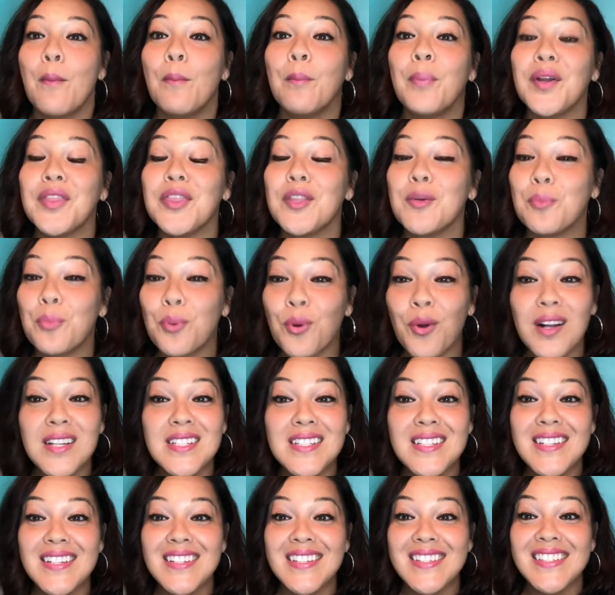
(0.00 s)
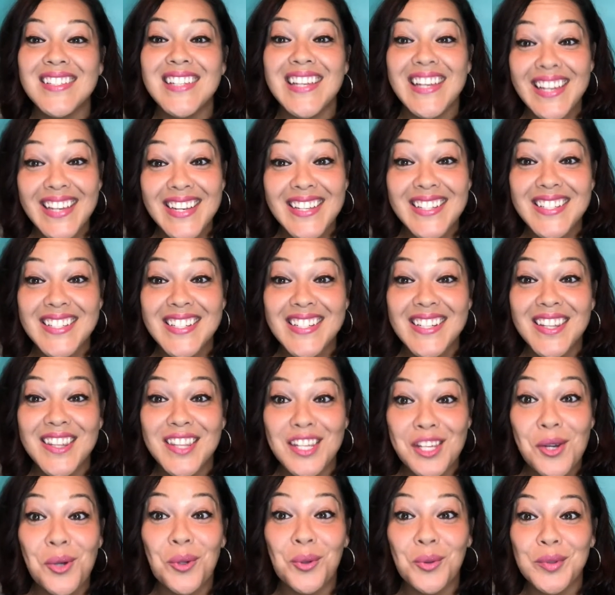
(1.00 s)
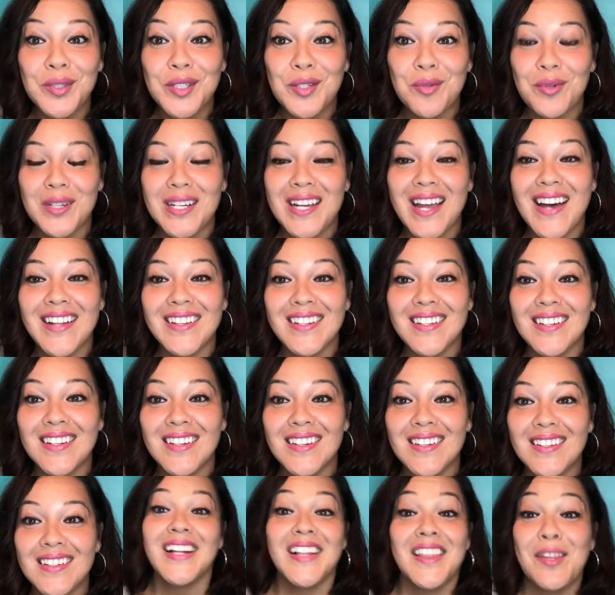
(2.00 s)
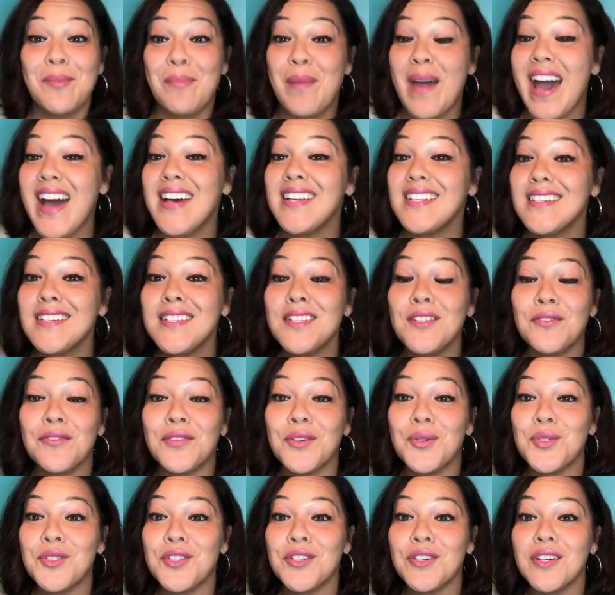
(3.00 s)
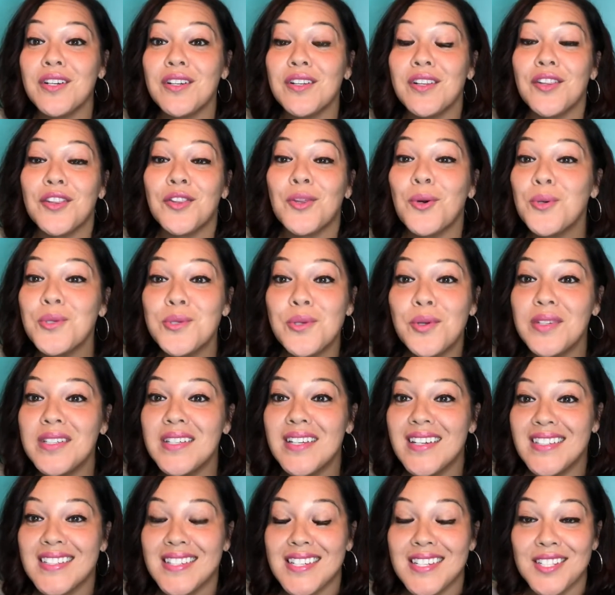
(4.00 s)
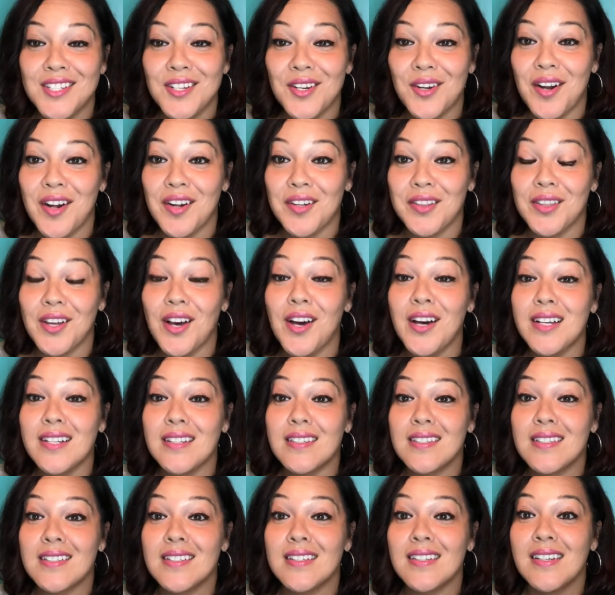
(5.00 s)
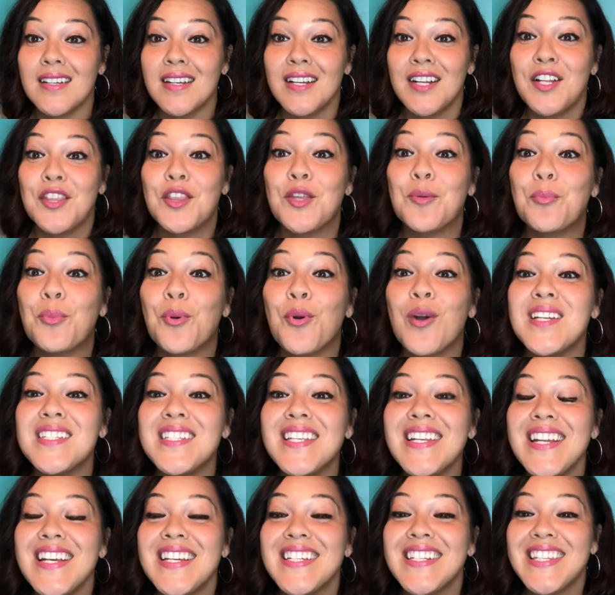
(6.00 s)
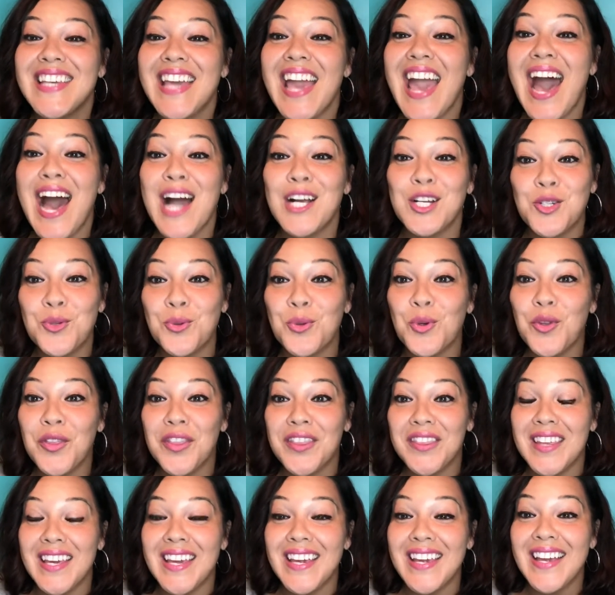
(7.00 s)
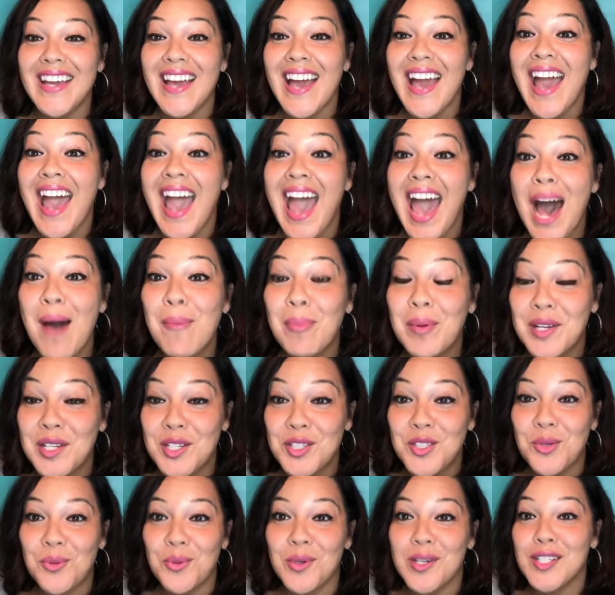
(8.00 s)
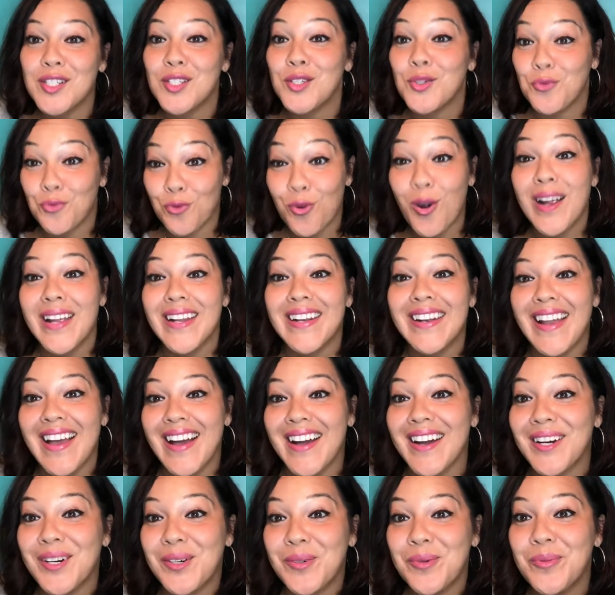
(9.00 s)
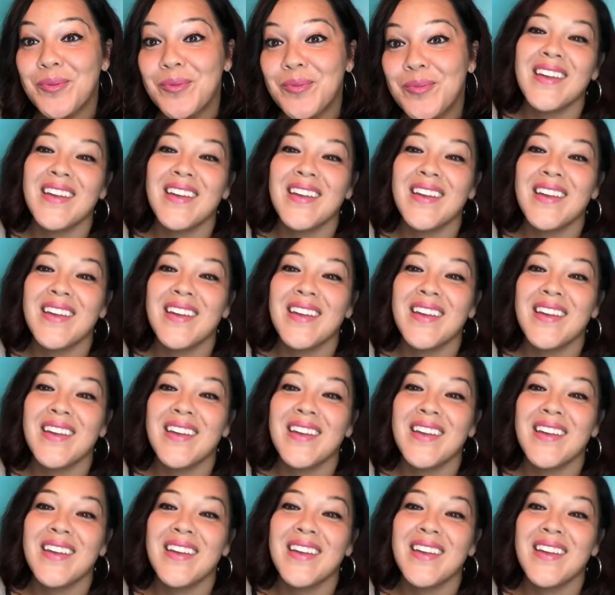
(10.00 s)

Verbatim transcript: But the present is the only reality. The past and the future, those only exist in our thoughts. The present is the actual thing happening to us right now.